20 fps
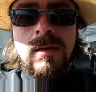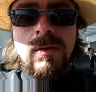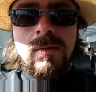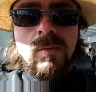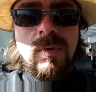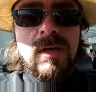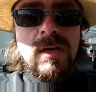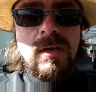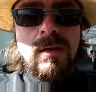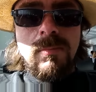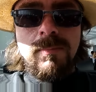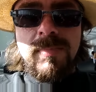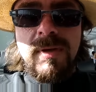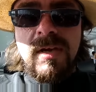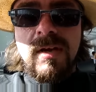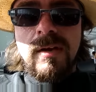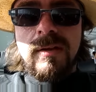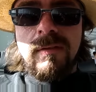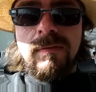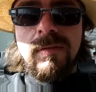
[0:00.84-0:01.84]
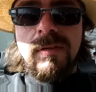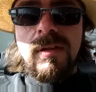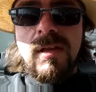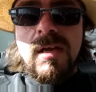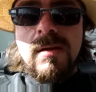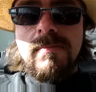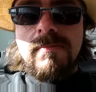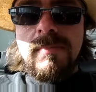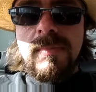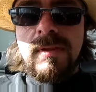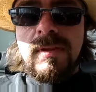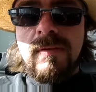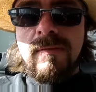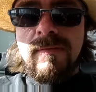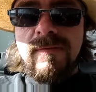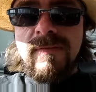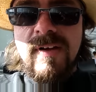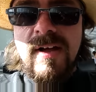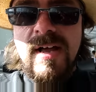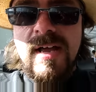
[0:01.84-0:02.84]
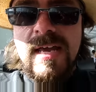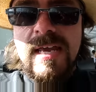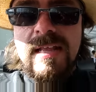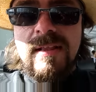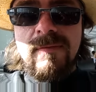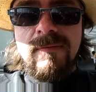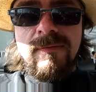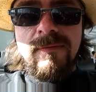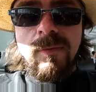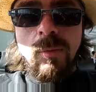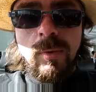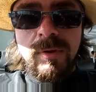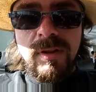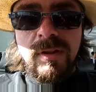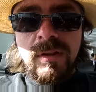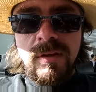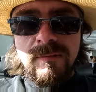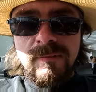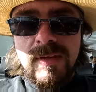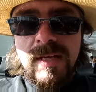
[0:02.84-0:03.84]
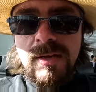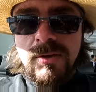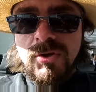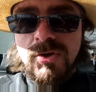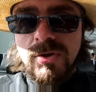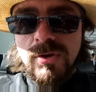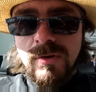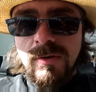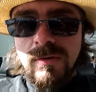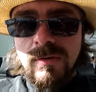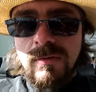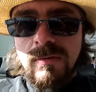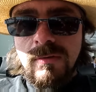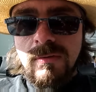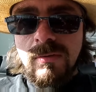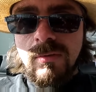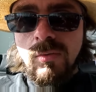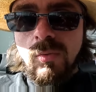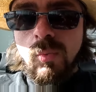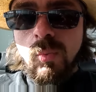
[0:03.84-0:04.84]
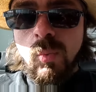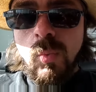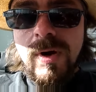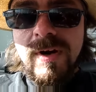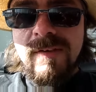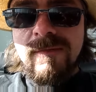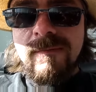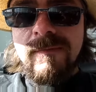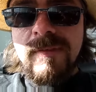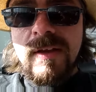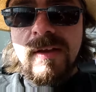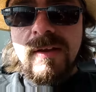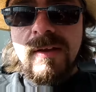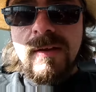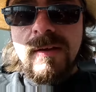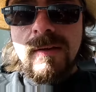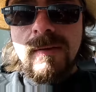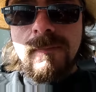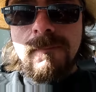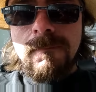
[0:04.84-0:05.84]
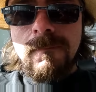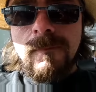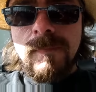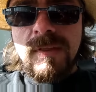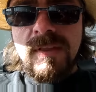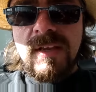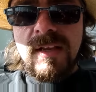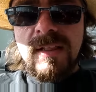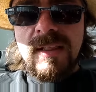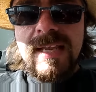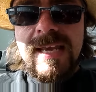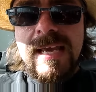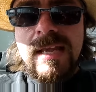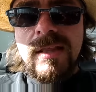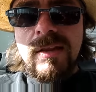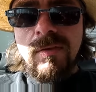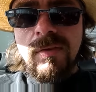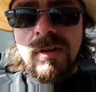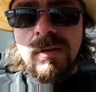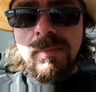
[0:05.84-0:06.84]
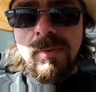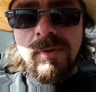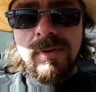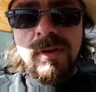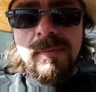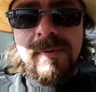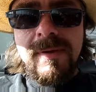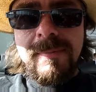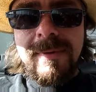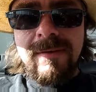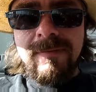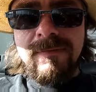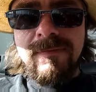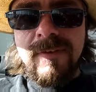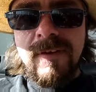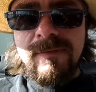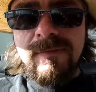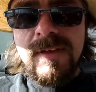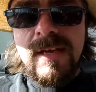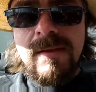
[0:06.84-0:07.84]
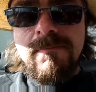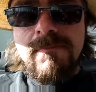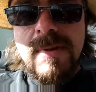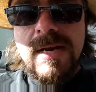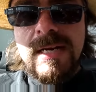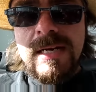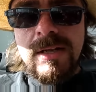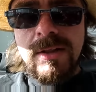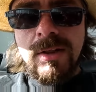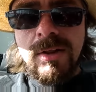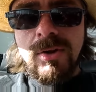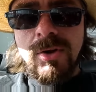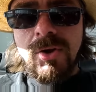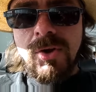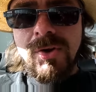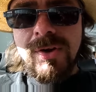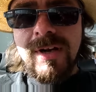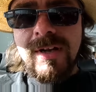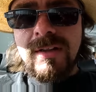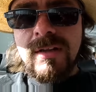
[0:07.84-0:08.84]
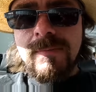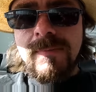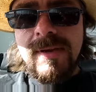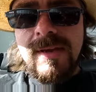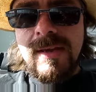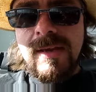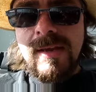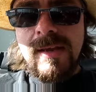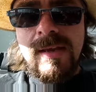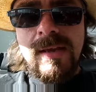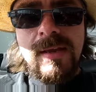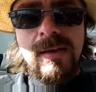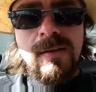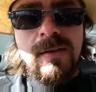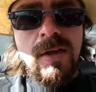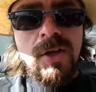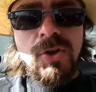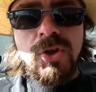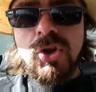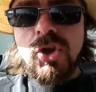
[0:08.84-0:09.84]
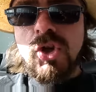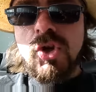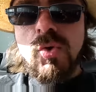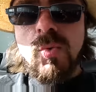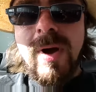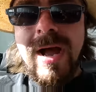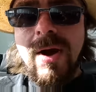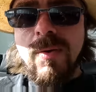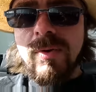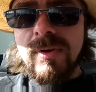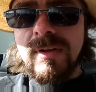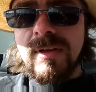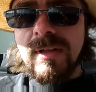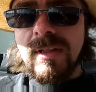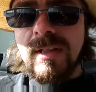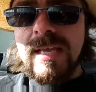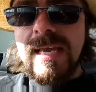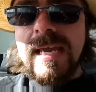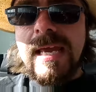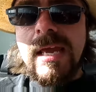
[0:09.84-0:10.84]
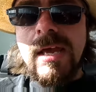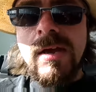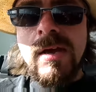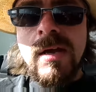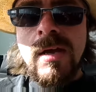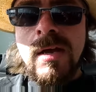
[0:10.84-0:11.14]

Well, because of some divine forces of nature, one of the delays that was supposed to be about 15 minutes turned out to be a two hour delay.